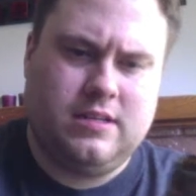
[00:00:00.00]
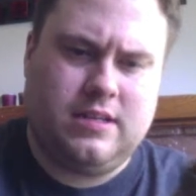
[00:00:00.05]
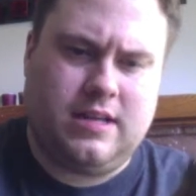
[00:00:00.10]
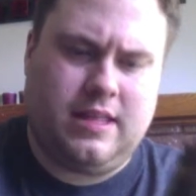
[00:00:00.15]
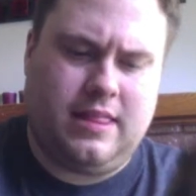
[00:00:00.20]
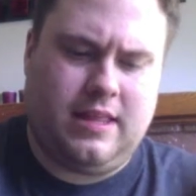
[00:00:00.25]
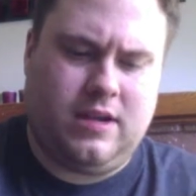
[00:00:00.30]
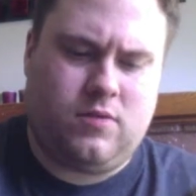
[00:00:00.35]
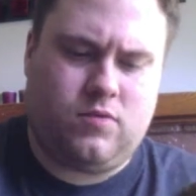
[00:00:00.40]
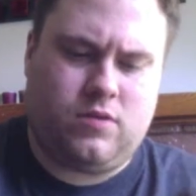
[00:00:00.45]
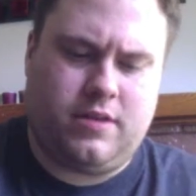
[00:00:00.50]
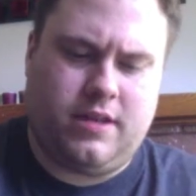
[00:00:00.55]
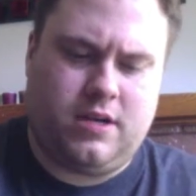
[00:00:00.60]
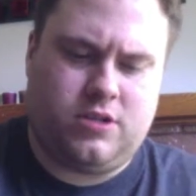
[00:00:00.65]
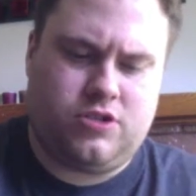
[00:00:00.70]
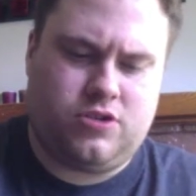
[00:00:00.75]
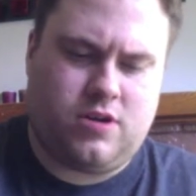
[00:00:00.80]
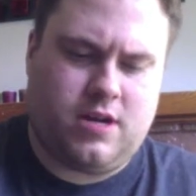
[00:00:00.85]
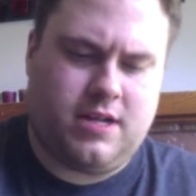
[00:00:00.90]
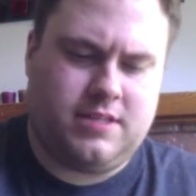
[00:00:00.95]
I think, where they're
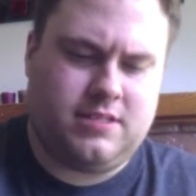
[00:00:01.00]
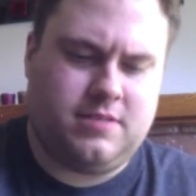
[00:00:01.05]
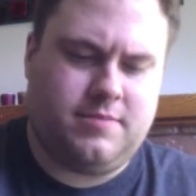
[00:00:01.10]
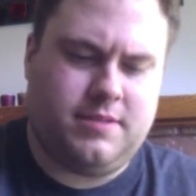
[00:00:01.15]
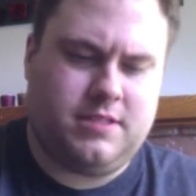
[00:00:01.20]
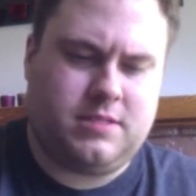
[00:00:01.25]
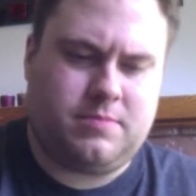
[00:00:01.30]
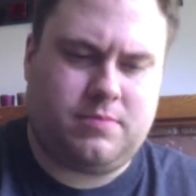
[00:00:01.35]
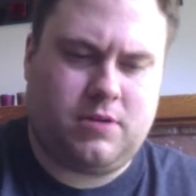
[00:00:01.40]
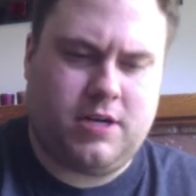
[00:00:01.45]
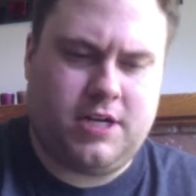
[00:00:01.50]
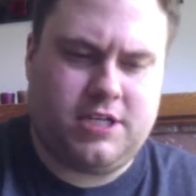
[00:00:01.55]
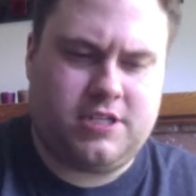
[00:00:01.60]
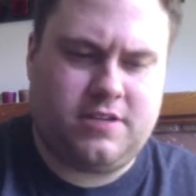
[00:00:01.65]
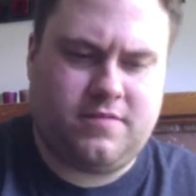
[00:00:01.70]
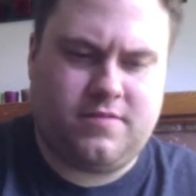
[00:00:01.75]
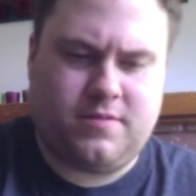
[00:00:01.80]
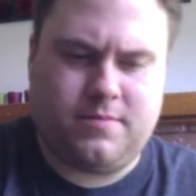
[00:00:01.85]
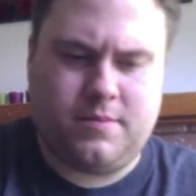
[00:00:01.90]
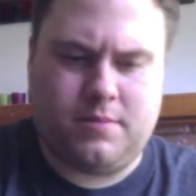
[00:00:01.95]
drawing some
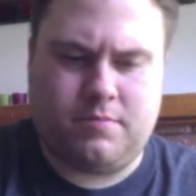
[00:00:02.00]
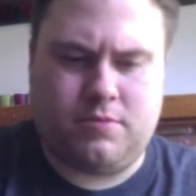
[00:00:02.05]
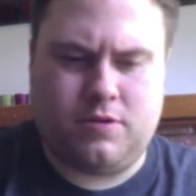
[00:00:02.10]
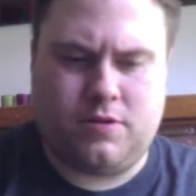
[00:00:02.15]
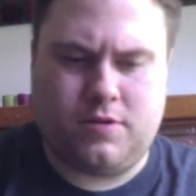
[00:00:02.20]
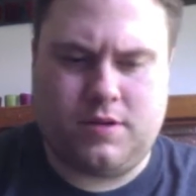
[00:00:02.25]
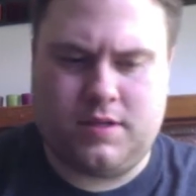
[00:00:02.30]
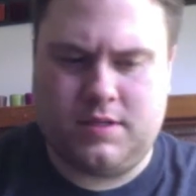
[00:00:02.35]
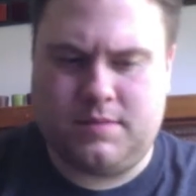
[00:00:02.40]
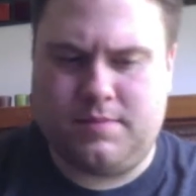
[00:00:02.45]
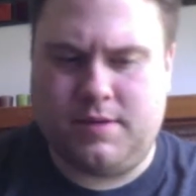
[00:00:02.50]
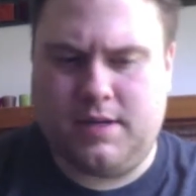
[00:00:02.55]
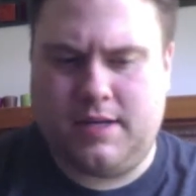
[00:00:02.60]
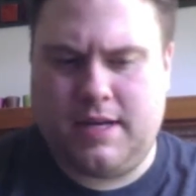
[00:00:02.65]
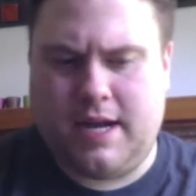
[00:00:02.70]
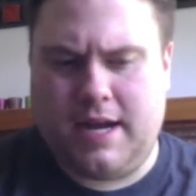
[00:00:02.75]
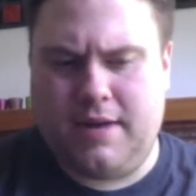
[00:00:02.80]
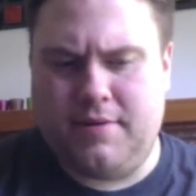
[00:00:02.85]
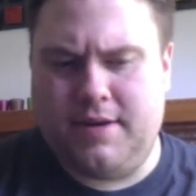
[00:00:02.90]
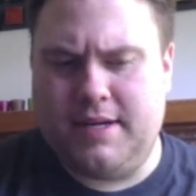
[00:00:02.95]
inspiration from the brewers. But
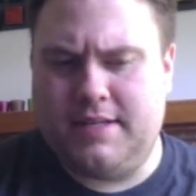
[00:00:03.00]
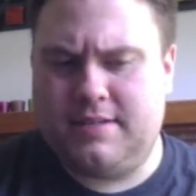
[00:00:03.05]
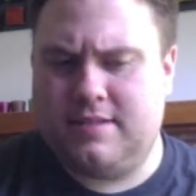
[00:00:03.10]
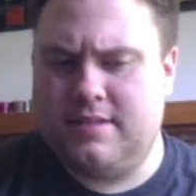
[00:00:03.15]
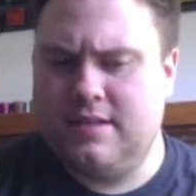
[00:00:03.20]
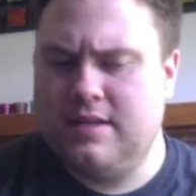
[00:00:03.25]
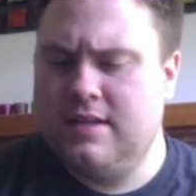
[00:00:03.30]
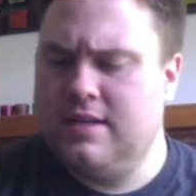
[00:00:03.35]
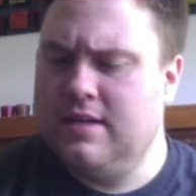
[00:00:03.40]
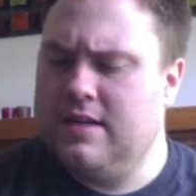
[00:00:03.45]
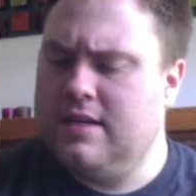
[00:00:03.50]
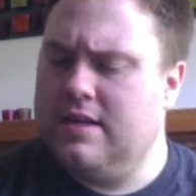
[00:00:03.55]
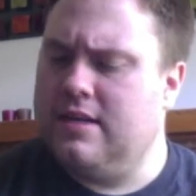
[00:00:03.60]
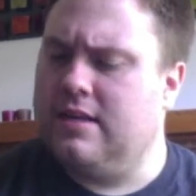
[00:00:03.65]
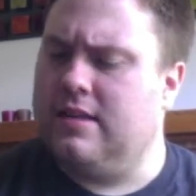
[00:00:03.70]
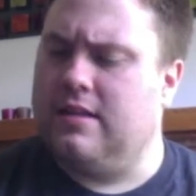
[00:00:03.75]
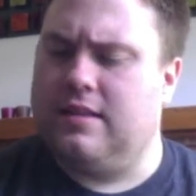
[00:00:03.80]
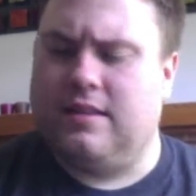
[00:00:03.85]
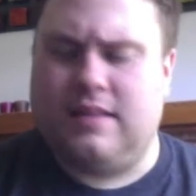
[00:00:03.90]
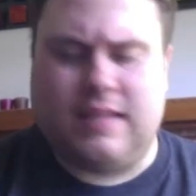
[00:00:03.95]
anyways,
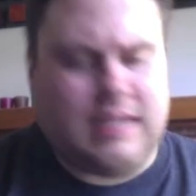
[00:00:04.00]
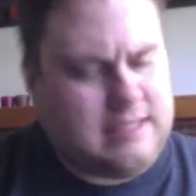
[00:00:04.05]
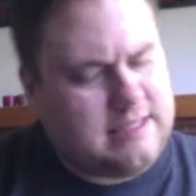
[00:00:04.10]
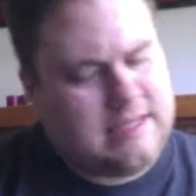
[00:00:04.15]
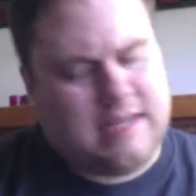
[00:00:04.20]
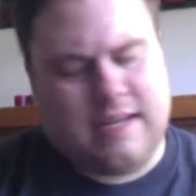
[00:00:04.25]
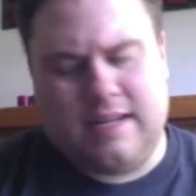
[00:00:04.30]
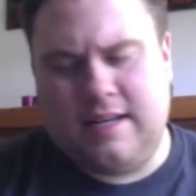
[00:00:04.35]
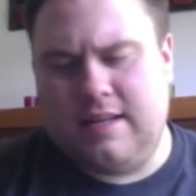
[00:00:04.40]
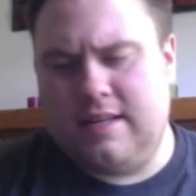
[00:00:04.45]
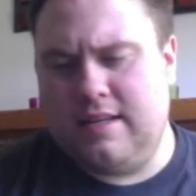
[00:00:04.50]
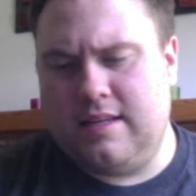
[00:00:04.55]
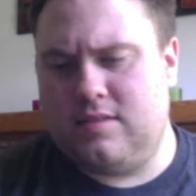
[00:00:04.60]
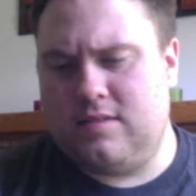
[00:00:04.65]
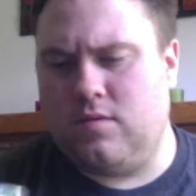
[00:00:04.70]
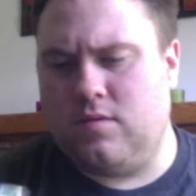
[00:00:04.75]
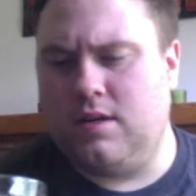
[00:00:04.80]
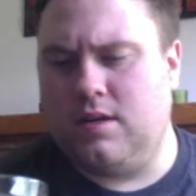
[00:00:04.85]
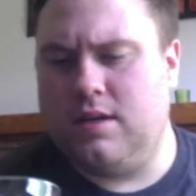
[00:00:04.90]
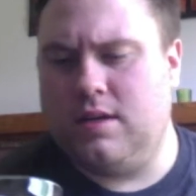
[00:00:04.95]
let's get into this
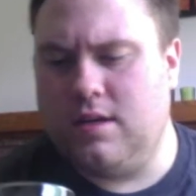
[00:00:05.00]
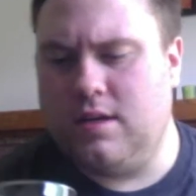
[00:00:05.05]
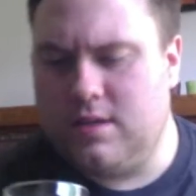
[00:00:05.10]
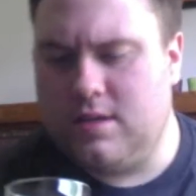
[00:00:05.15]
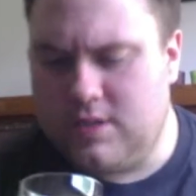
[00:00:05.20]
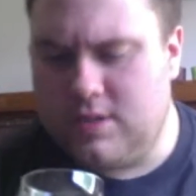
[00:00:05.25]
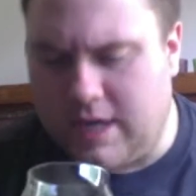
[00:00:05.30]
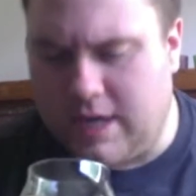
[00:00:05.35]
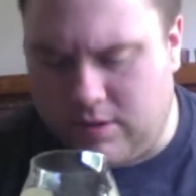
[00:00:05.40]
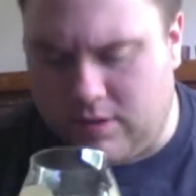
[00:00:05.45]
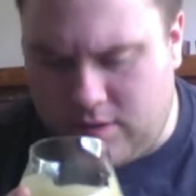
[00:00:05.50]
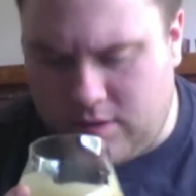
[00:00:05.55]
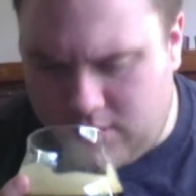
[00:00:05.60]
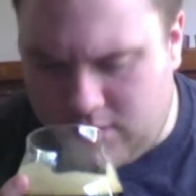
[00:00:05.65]
one. Check out the